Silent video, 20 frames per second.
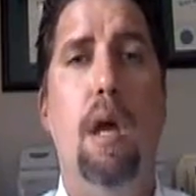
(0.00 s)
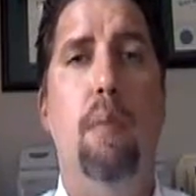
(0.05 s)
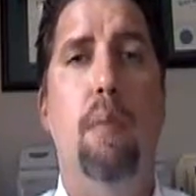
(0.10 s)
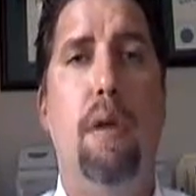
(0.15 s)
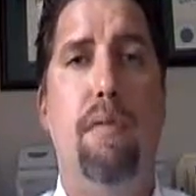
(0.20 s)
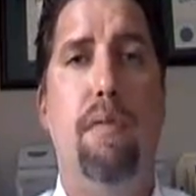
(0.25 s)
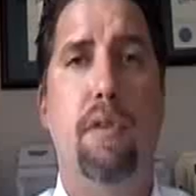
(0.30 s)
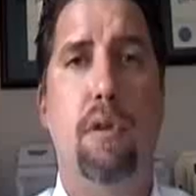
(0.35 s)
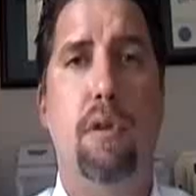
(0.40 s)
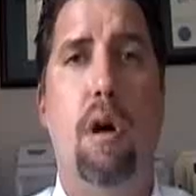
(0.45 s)

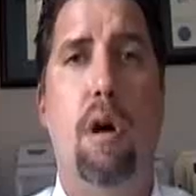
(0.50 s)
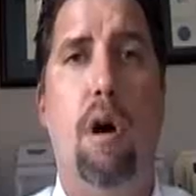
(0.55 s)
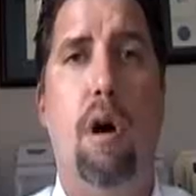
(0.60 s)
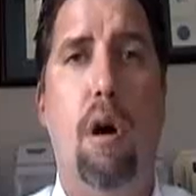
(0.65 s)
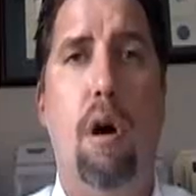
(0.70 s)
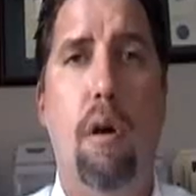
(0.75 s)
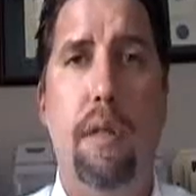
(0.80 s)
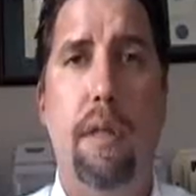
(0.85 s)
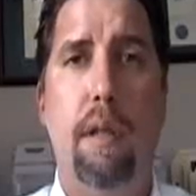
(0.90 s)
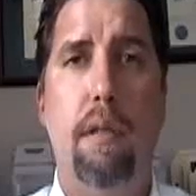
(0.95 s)
But if you
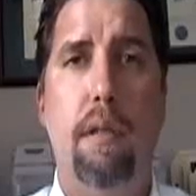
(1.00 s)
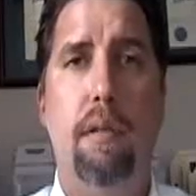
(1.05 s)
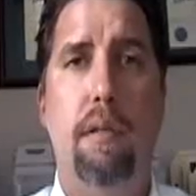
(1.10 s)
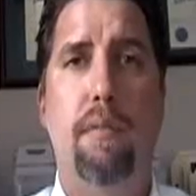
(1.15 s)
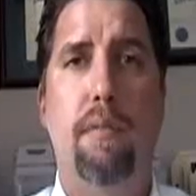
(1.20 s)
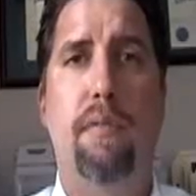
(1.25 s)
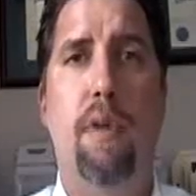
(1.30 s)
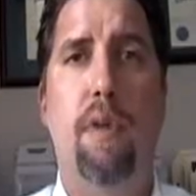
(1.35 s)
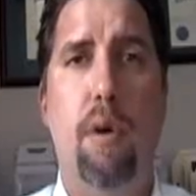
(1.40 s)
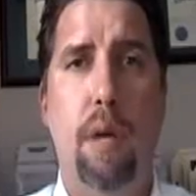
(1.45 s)
call the
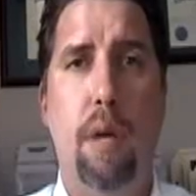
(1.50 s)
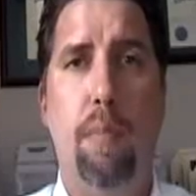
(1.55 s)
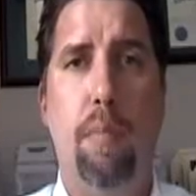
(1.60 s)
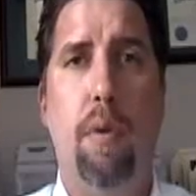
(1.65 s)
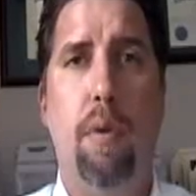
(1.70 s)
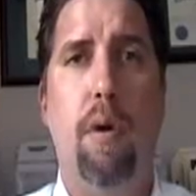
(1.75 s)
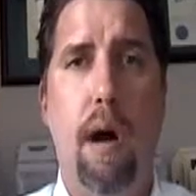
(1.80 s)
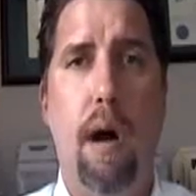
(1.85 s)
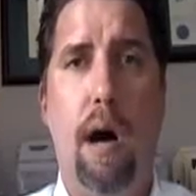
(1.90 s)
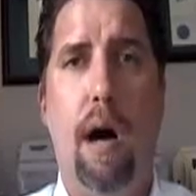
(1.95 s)
phone
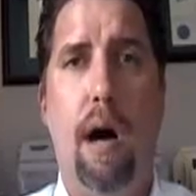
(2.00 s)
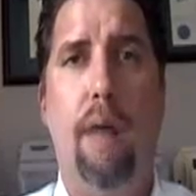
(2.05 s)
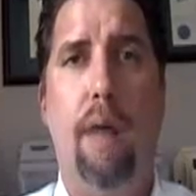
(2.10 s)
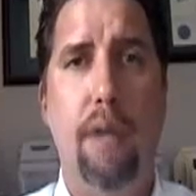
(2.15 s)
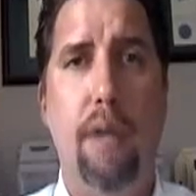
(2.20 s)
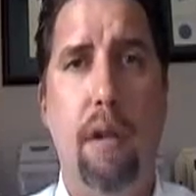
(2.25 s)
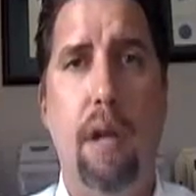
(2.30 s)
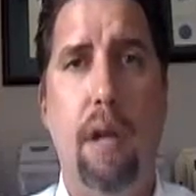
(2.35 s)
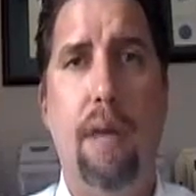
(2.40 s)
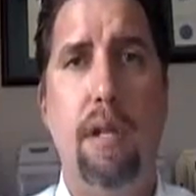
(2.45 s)
number on
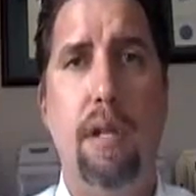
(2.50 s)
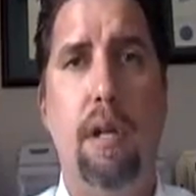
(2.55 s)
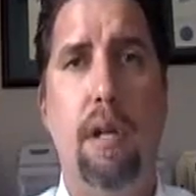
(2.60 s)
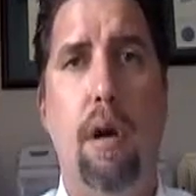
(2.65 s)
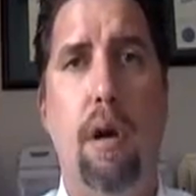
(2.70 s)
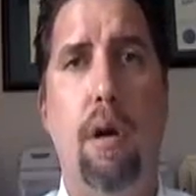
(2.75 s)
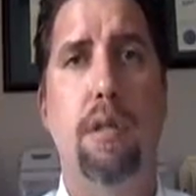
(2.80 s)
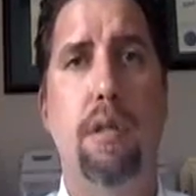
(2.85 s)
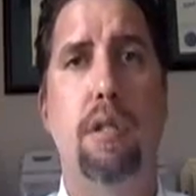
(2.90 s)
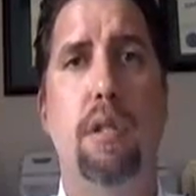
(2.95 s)
the levy
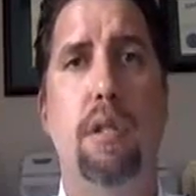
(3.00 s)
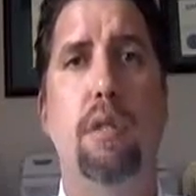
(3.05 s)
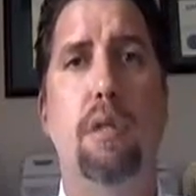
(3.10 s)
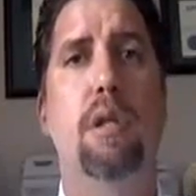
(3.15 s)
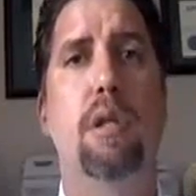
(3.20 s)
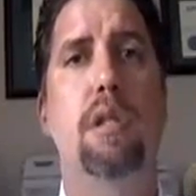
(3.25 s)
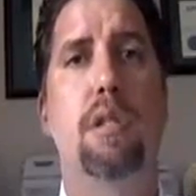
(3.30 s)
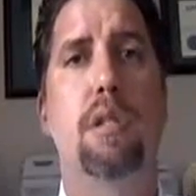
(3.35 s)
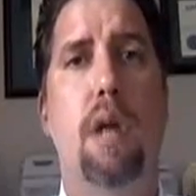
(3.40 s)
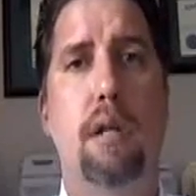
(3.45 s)
notice, you
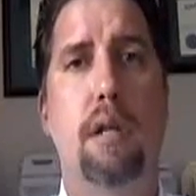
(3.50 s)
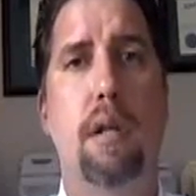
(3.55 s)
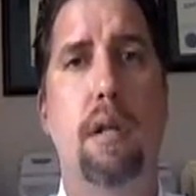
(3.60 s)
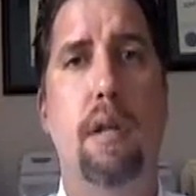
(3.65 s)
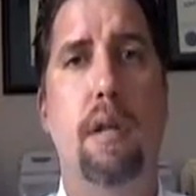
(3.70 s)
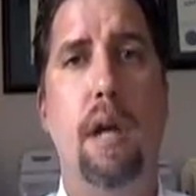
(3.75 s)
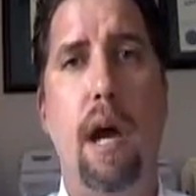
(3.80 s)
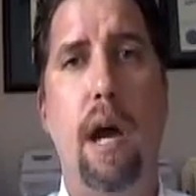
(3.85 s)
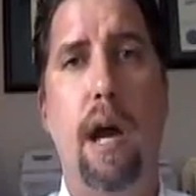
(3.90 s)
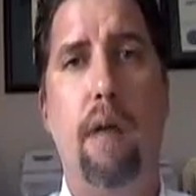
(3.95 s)
can talk to
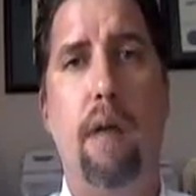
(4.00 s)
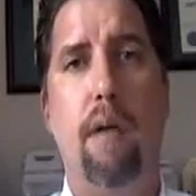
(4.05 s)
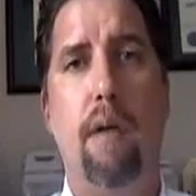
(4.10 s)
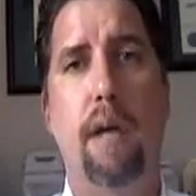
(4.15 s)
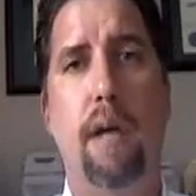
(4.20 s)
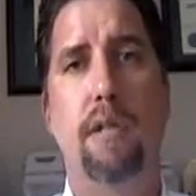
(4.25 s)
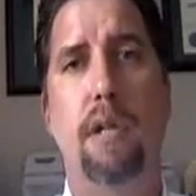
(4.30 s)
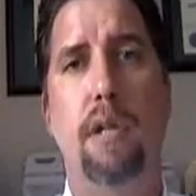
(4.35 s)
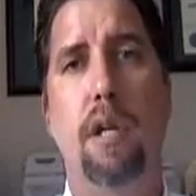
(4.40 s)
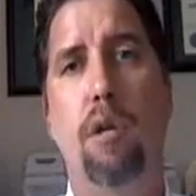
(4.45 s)
the
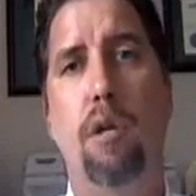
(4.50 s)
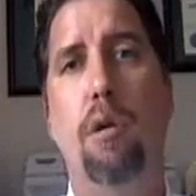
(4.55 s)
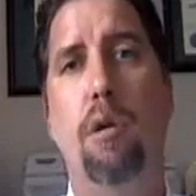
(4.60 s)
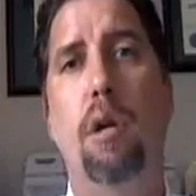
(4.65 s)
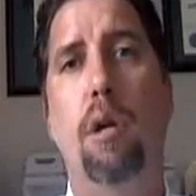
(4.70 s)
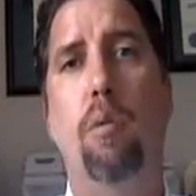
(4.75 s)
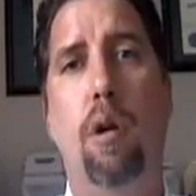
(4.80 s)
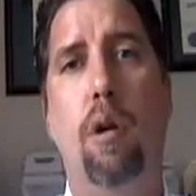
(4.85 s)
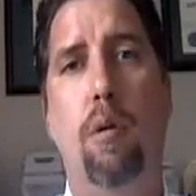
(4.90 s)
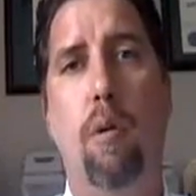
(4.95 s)
IRS and you
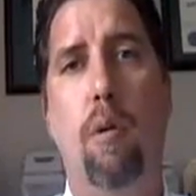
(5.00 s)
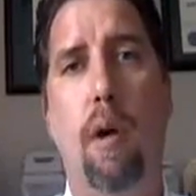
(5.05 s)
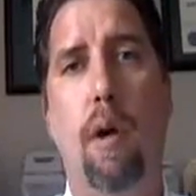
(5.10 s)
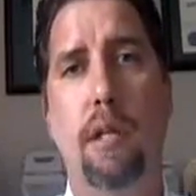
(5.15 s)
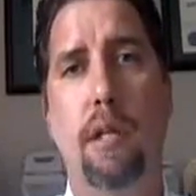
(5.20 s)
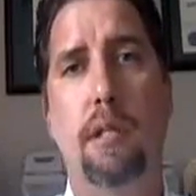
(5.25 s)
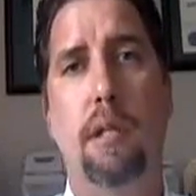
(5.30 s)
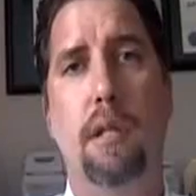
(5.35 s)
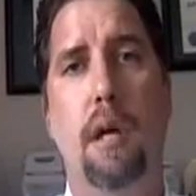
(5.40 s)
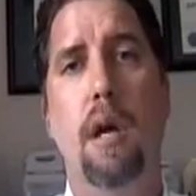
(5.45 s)
can
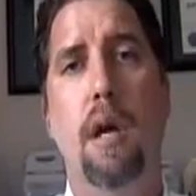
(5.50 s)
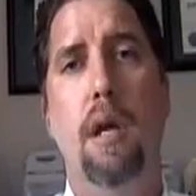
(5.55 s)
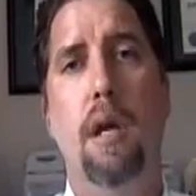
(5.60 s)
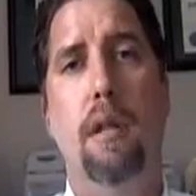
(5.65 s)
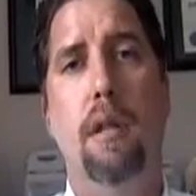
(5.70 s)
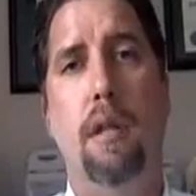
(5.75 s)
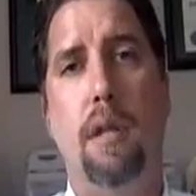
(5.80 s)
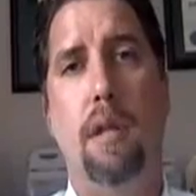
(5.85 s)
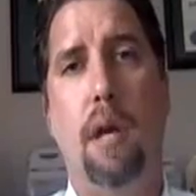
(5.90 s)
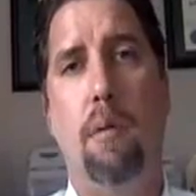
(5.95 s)
request
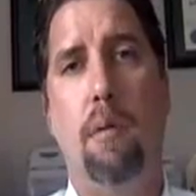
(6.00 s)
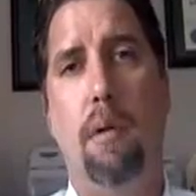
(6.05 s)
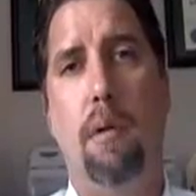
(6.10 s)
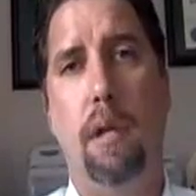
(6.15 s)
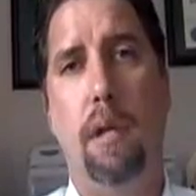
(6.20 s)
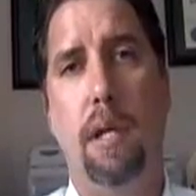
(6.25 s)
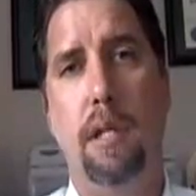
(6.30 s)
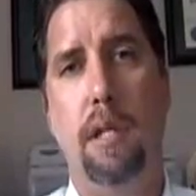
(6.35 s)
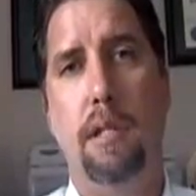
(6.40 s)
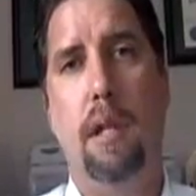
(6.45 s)
that they
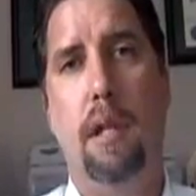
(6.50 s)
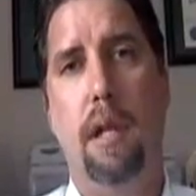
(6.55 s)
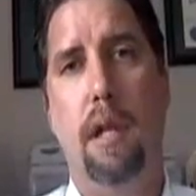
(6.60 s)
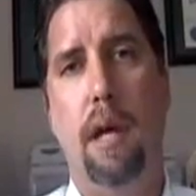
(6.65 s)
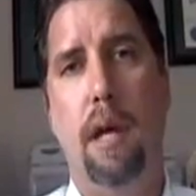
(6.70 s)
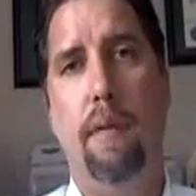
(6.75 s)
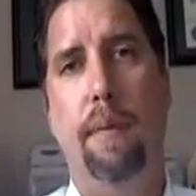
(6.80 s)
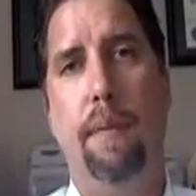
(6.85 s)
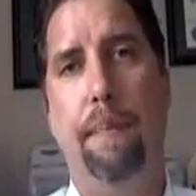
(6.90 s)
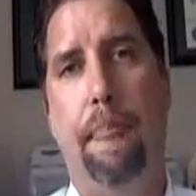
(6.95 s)
release the
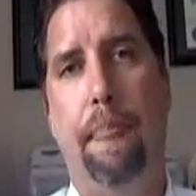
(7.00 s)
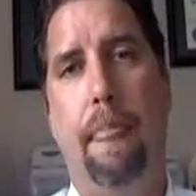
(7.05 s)
levy.